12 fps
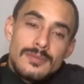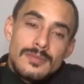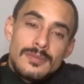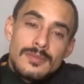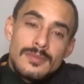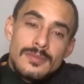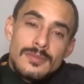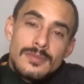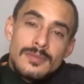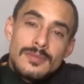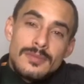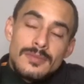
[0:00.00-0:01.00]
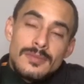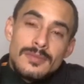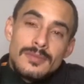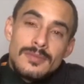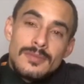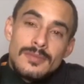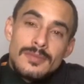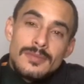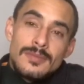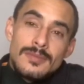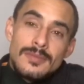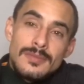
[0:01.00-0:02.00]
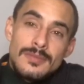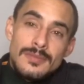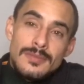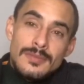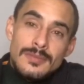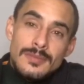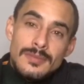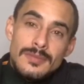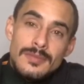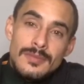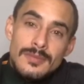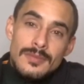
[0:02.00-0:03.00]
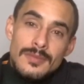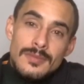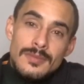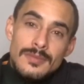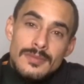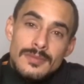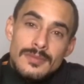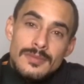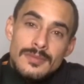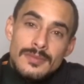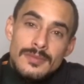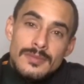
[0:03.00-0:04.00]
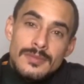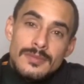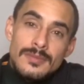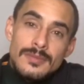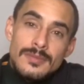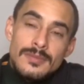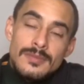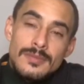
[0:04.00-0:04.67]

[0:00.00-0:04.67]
[no speech]